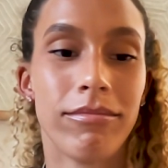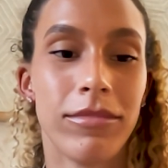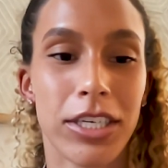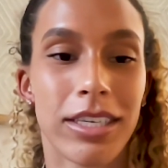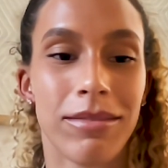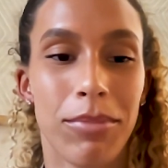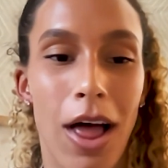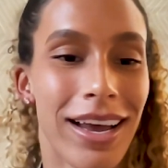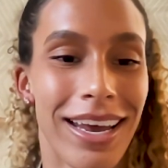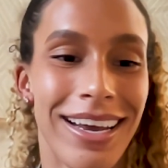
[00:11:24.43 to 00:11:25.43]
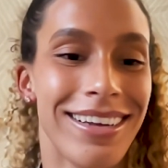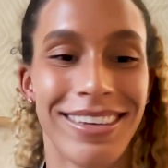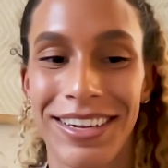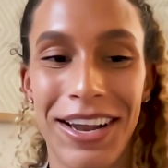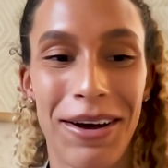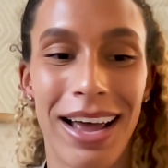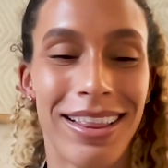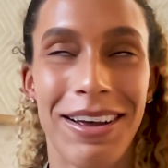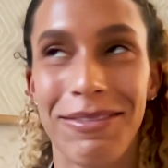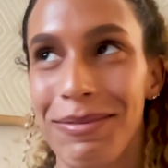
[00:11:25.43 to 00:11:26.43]
just blocking. I
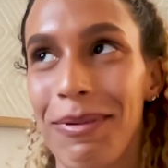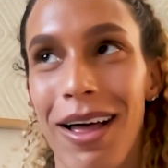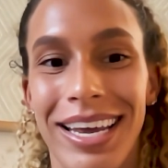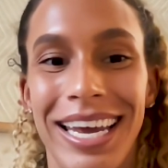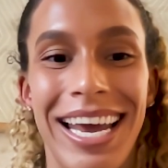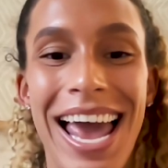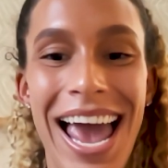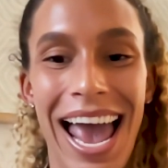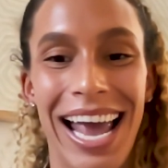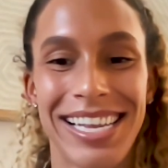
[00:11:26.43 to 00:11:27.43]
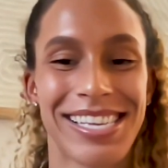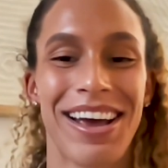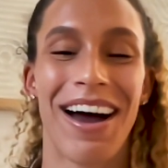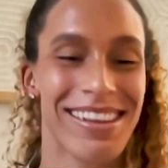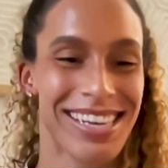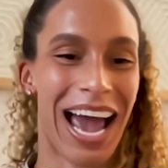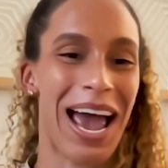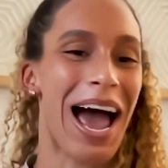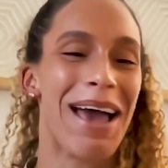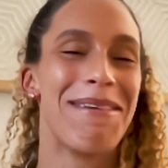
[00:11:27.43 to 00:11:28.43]
love blocking. And so
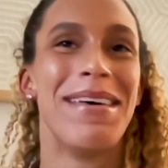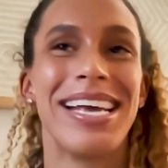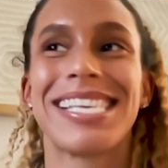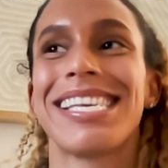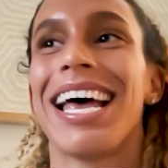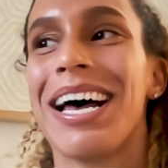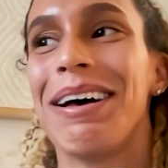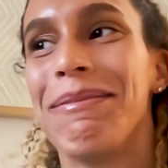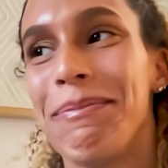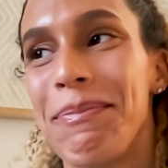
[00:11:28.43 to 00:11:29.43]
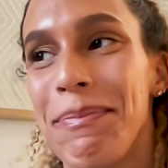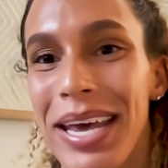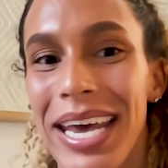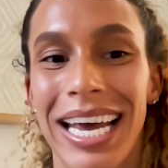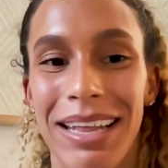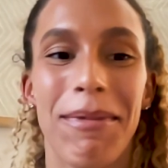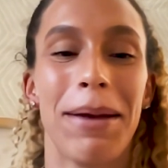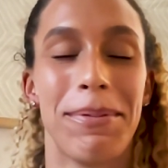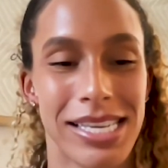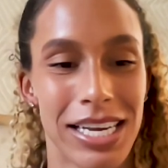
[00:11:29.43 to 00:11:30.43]
I miss being in
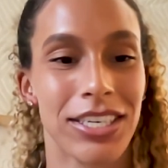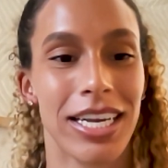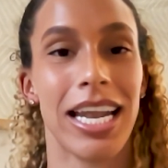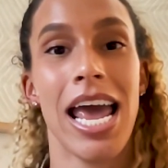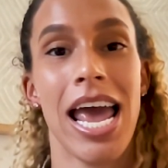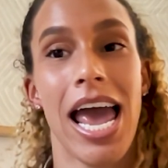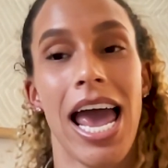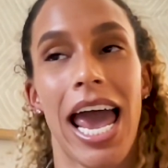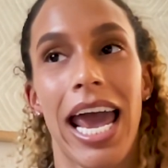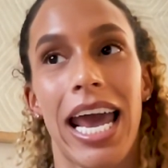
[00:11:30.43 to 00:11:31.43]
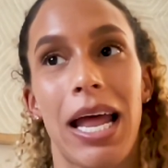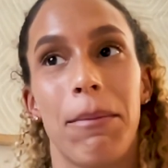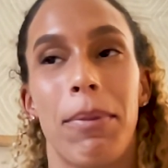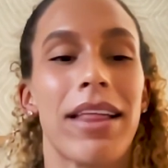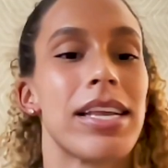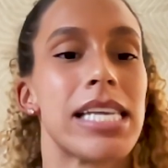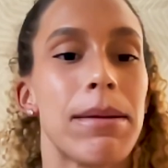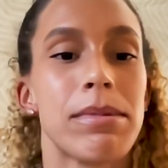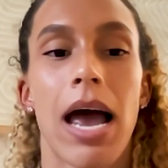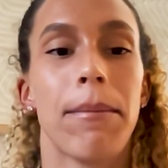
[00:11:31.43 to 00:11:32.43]
my position. But at the
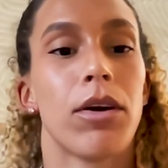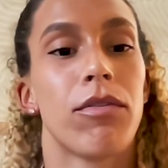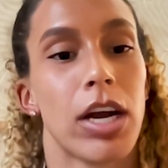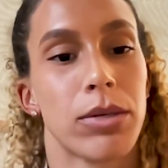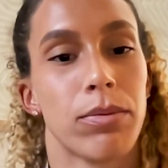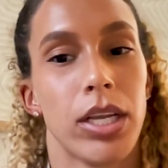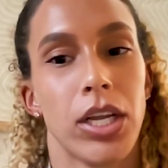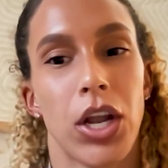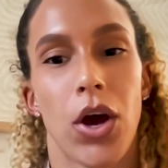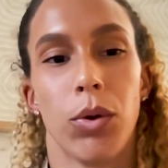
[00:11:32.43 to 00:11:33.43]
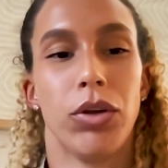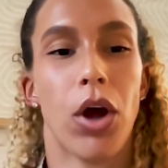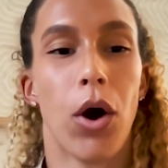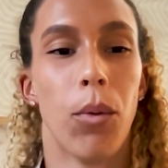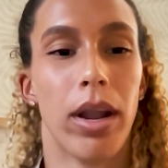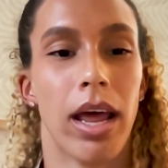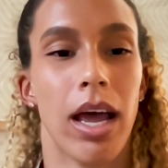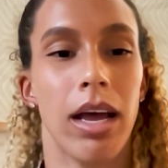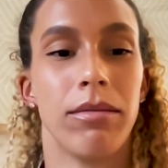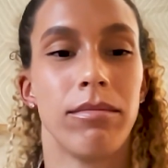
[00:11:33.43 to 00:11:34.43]
same time, you're a freshman, you don't want
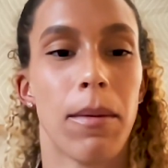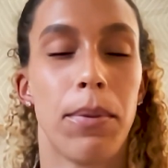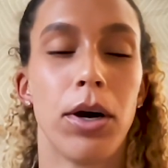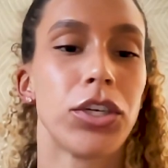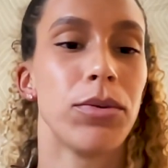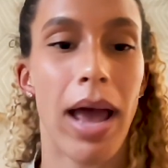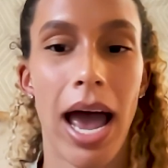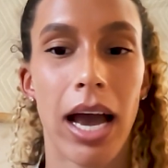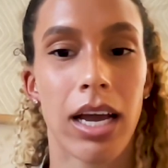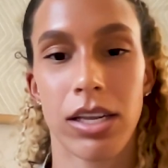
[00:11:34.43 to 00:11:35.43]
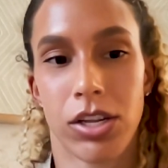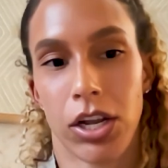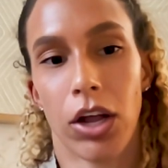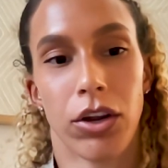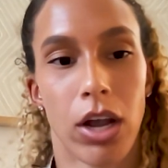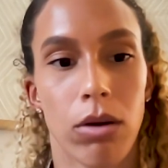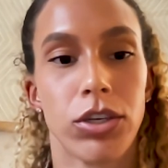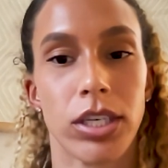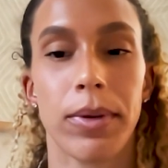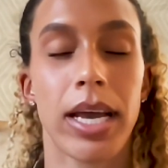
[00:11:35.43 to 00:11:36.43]
to push back on your
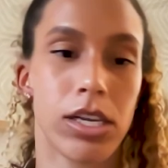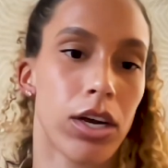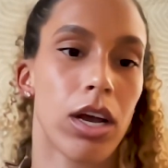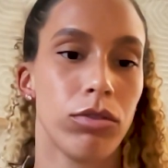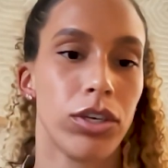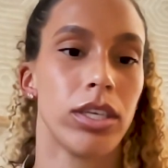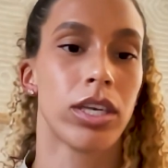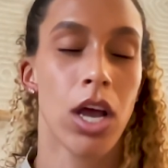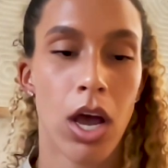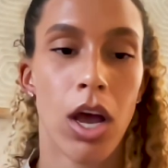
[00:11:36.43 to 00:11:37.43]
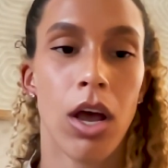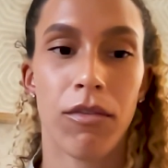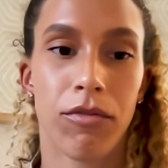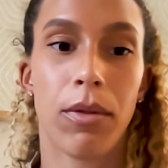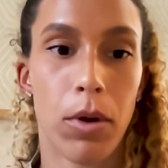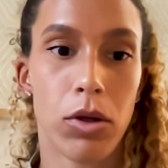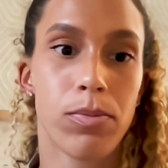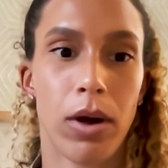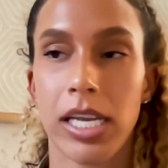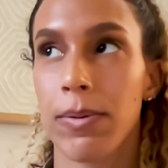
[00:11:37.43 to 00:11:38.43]
coaches, because your coaches, for the most
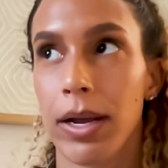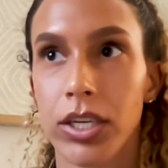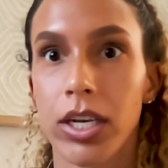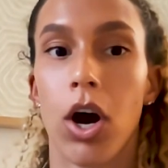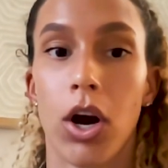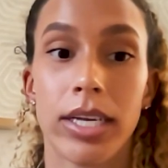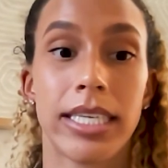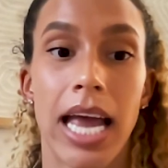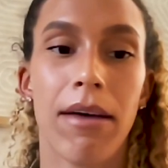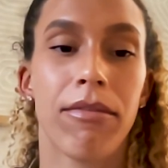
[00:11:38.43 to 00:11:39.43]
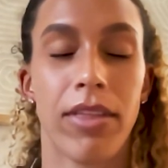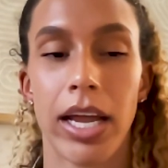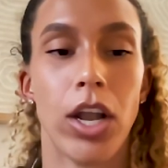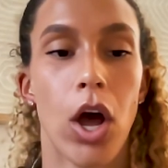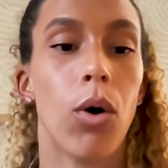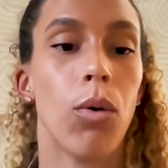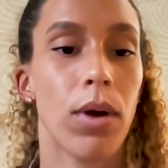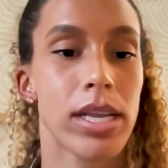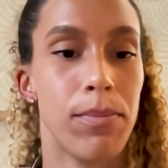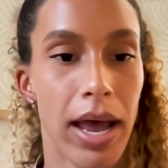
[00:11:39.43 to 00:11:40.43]
part, especially our staff, they know
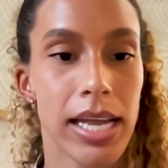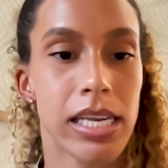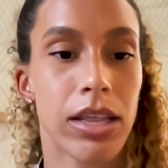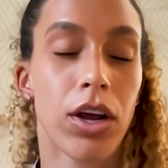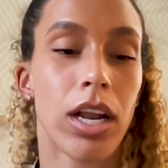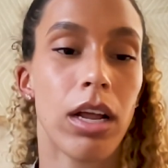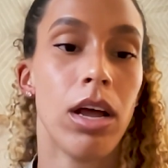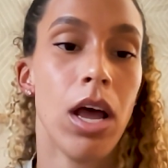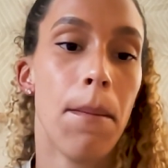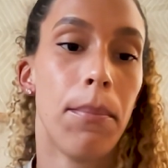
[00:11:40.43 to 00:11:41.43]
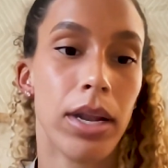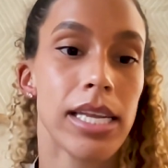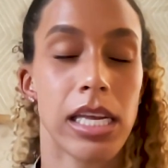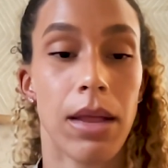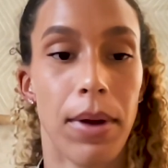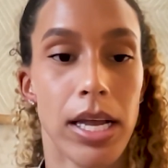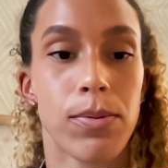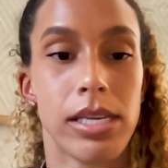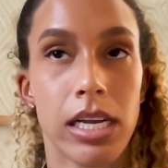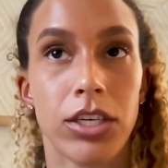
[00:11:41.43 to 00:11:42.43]
what's best, and they're going to put us in the best
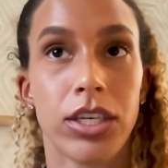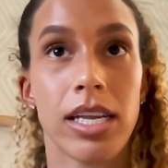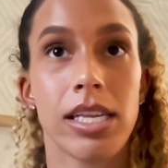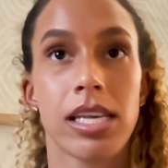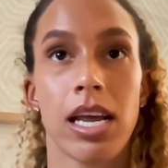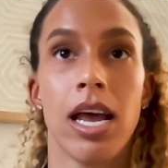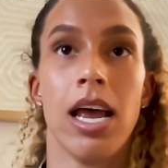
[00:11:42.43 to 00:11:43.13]
positions